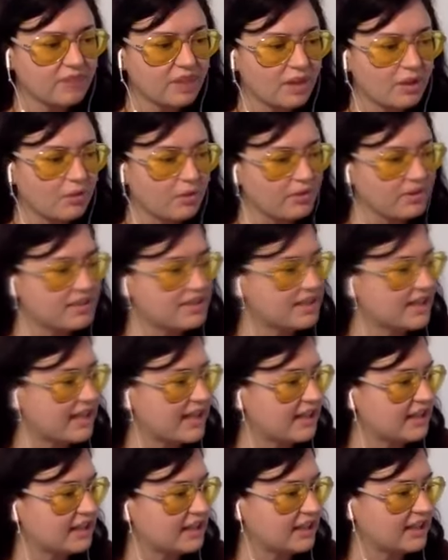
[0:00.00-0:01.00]
with
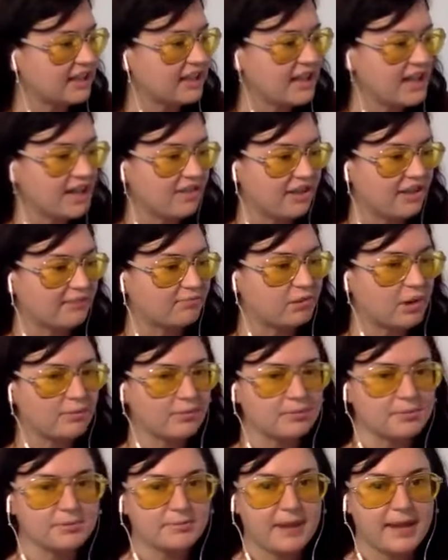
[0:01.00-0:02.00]
scaling. They have
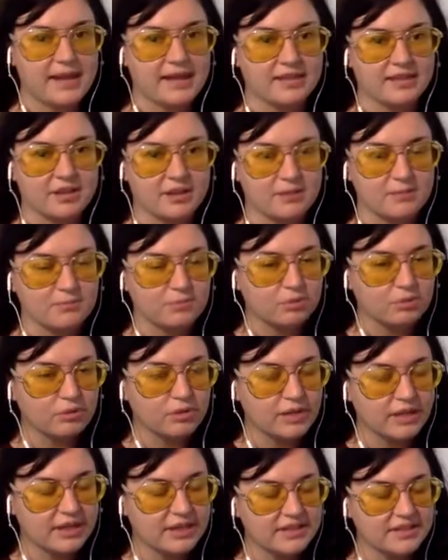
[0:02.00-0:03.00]
problems paying their
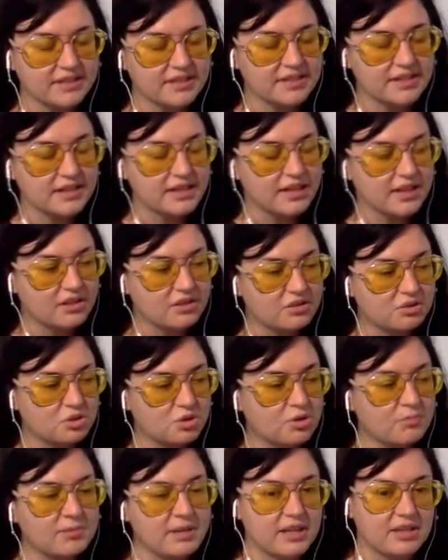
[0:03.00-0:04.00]
employees.
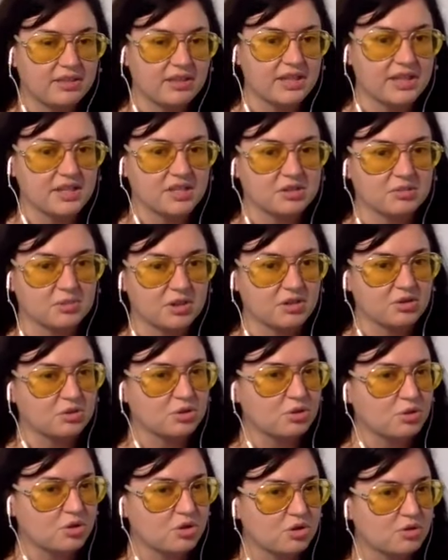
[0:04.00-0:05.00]
So many things to where
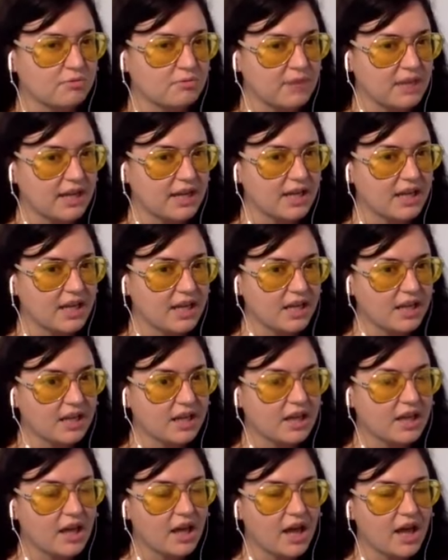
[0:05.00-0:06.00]
social media,
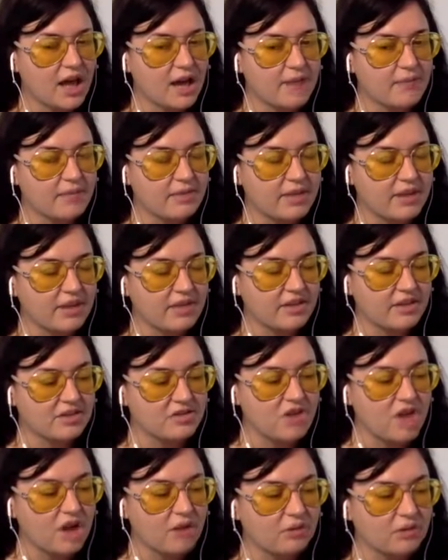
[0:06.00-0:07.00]
they're
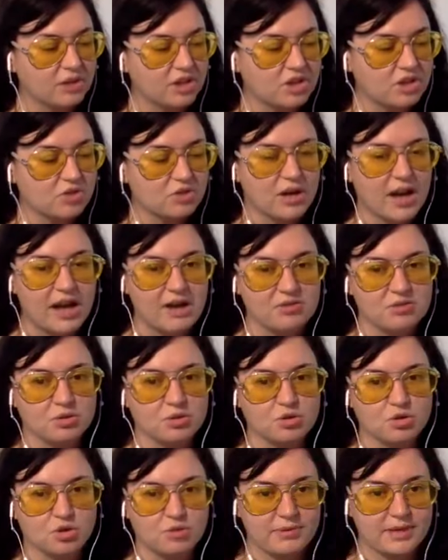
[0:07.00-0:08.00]
not really sure how
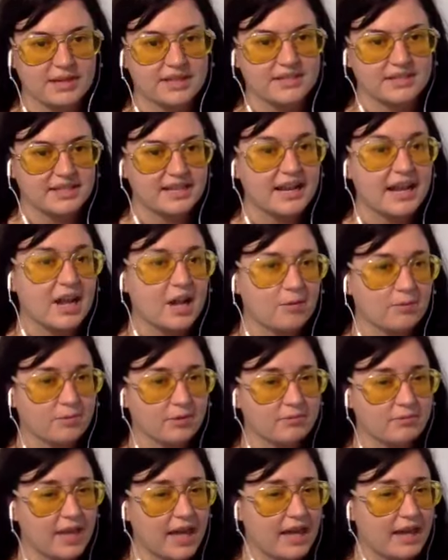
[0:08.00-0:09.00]
social media is going to help
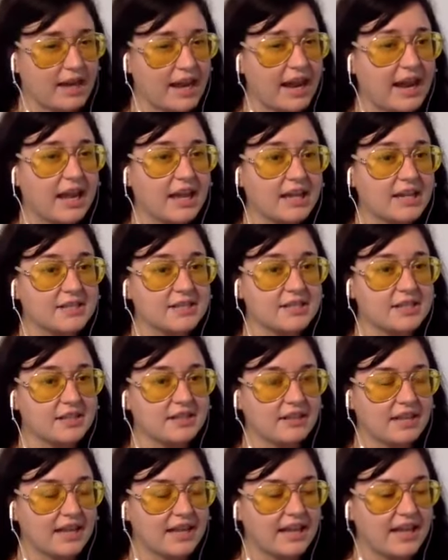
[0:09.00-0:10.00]
them yet. And
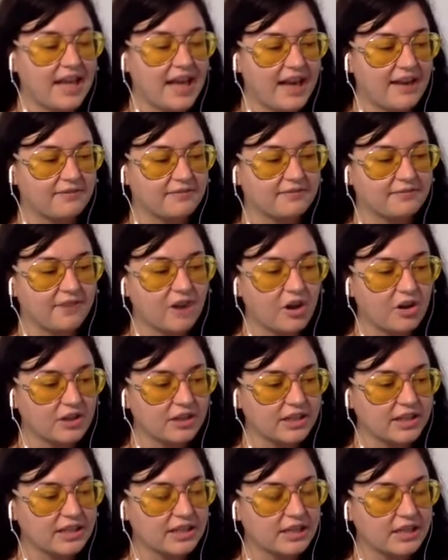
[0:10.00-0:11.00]
they have
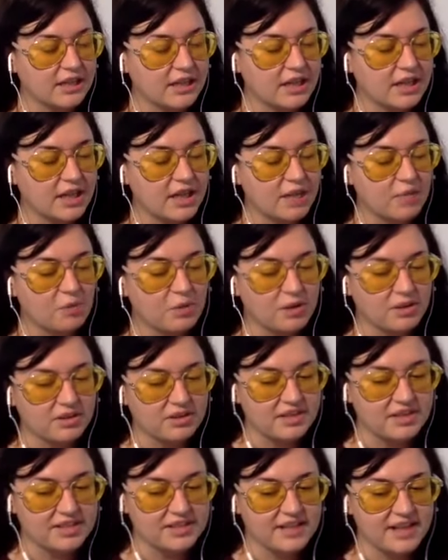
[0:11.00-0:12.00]
fallen. One of the
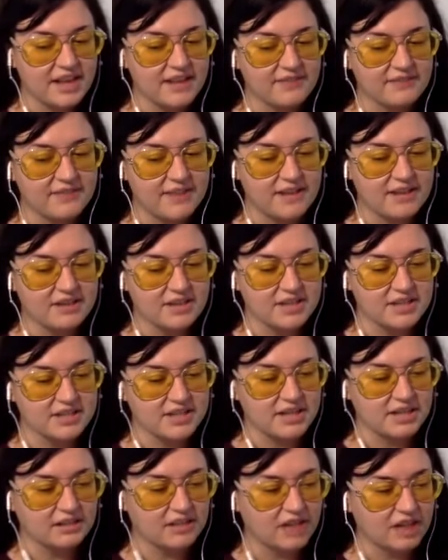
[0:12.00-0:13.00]
things that I found is
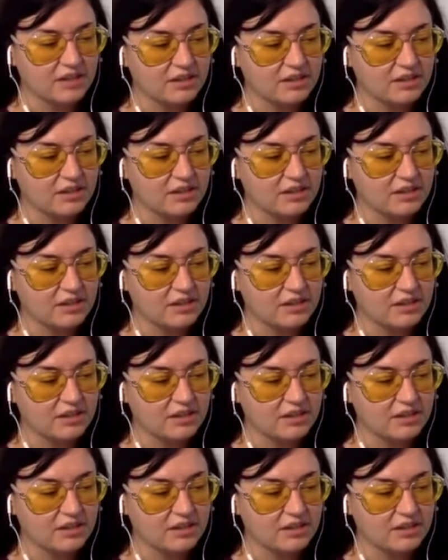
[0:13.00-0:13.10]
that a lot of